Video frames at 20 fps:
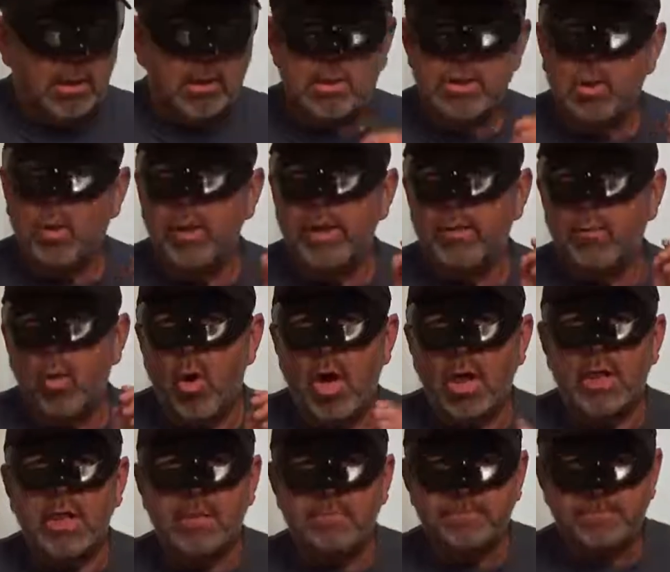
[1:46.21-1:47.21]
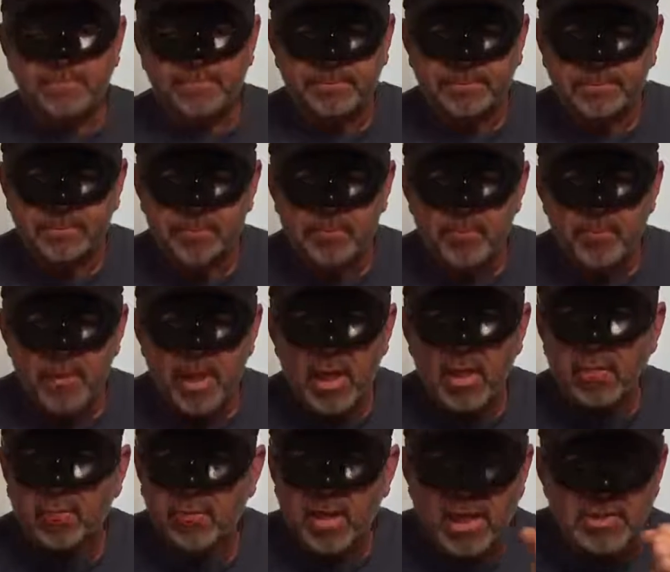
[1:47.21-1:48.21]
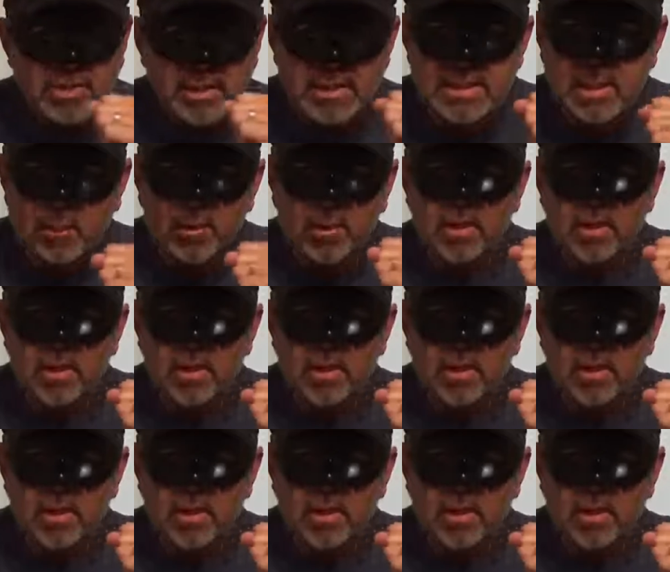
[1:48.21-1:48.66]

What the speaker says: So we walk up on our flashlights out,